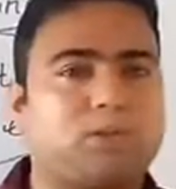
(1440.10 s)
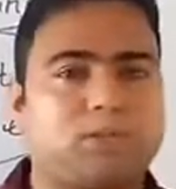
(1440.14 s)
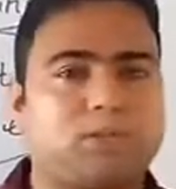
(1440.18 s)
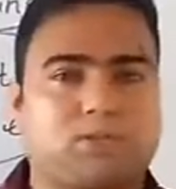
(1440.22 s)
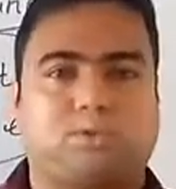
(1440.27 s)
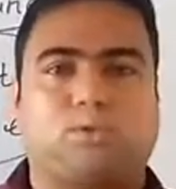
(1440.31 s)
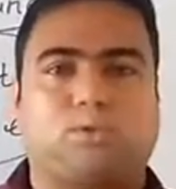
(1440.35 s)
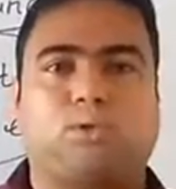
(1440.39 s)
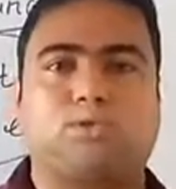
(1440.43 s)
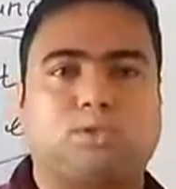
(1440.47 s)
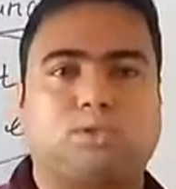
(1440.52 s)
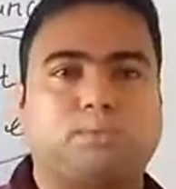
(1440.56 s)
is
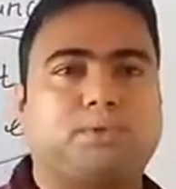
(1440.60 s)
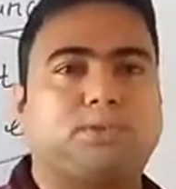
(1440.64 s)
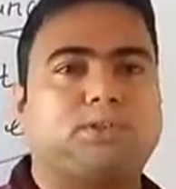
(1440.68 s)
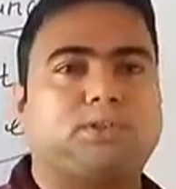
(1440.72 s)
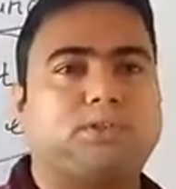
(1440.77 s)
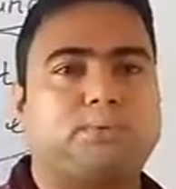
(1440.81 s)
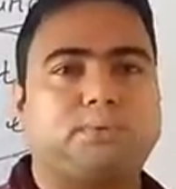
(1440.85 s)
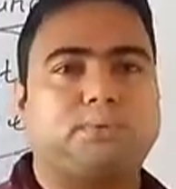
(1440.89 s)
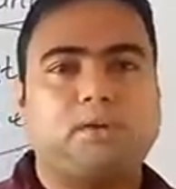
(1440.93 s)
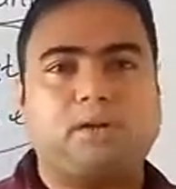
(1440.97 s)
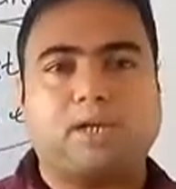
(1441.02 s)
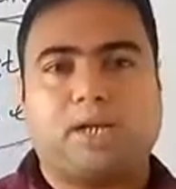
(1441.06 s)
also
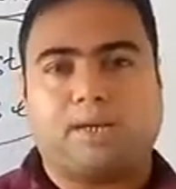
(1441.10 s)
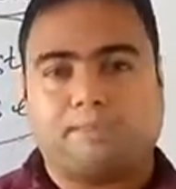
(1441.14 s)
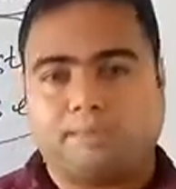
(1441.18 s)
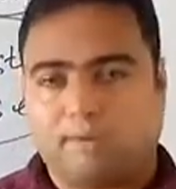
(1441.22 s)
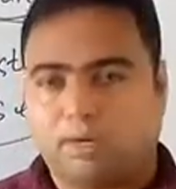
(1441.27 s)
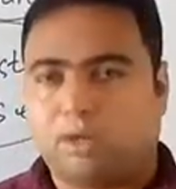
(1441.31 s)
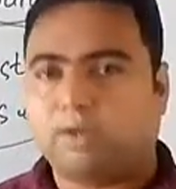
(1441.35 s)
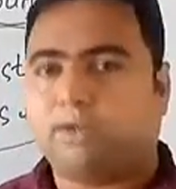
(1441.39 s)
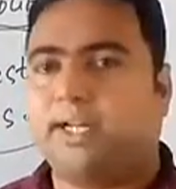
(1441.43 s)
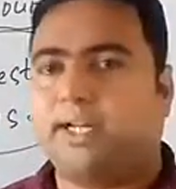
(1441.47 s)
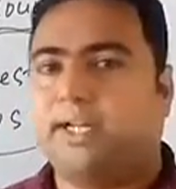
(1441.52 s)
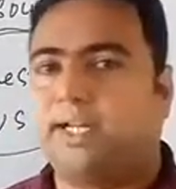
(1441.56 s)
possible. I am
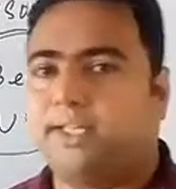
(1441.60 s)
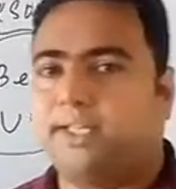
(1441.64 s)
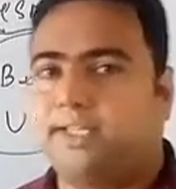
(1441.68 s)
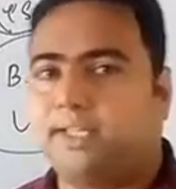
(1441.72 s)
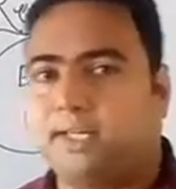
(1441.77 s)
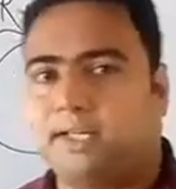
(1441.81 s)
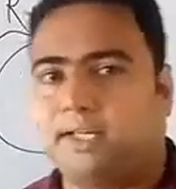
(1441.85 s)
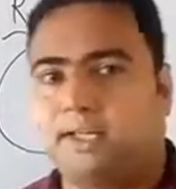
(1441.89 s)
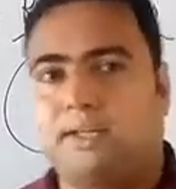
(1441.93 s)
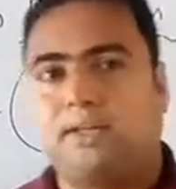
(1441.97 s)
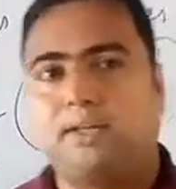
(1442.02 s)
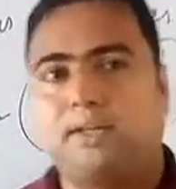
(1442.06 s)
not telling
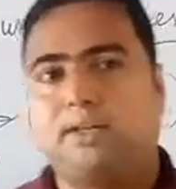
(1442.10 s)
that.